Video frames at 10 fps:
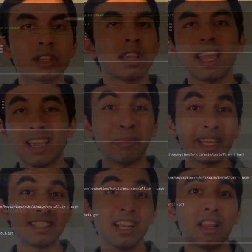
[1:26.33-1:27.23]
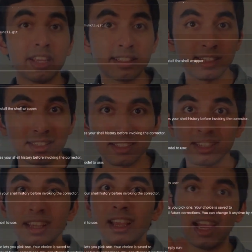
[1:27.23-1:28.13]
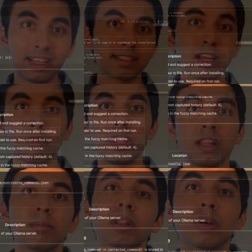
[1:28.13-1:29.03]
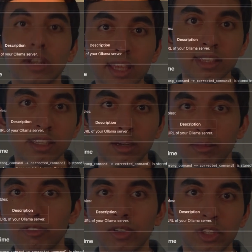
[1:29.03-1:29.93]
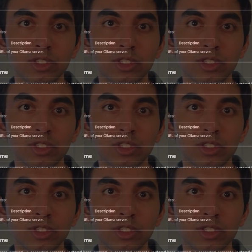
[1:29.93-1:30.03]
MIT licensed, and is available on GitHub for you to